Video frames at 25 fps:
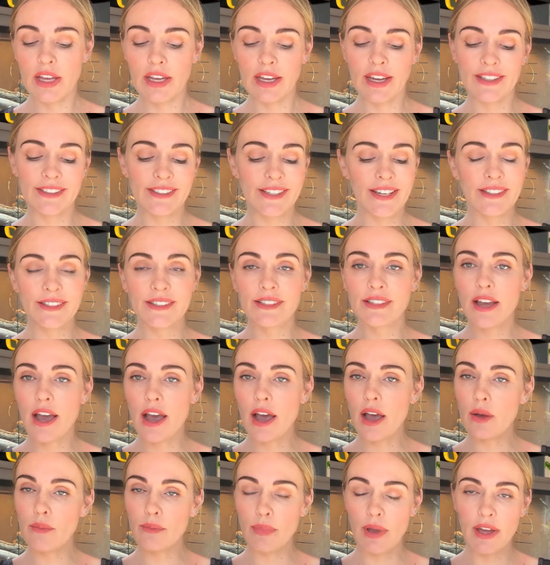It does
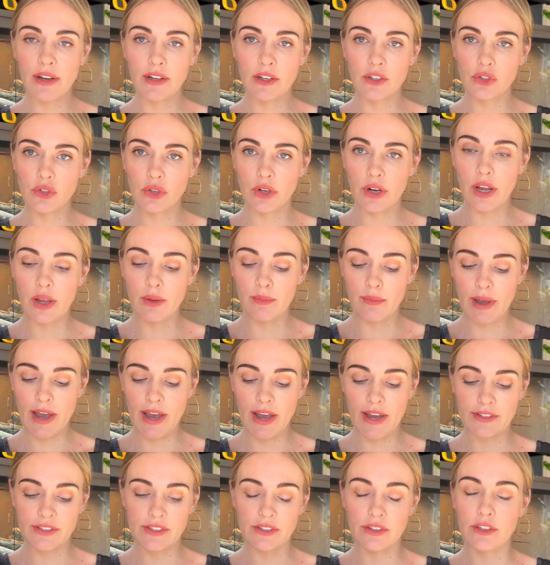not penetrate
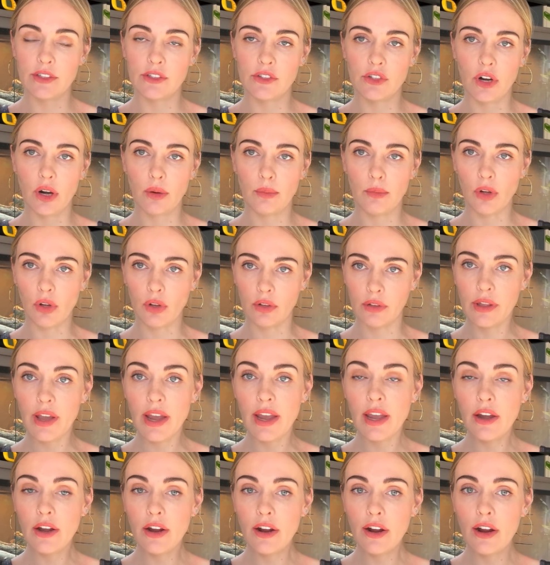past the dermal
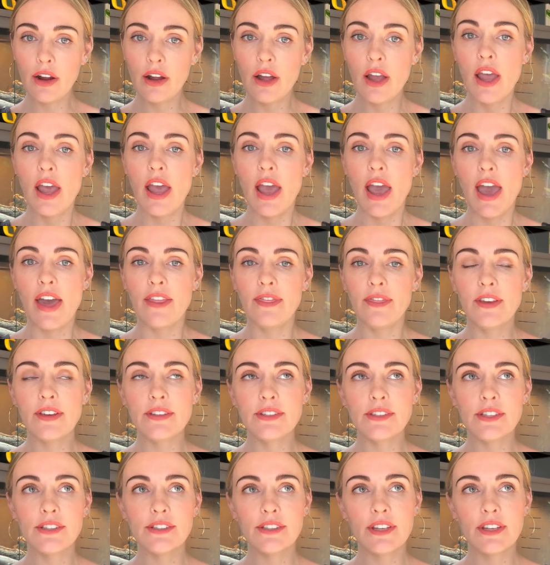layer, and this is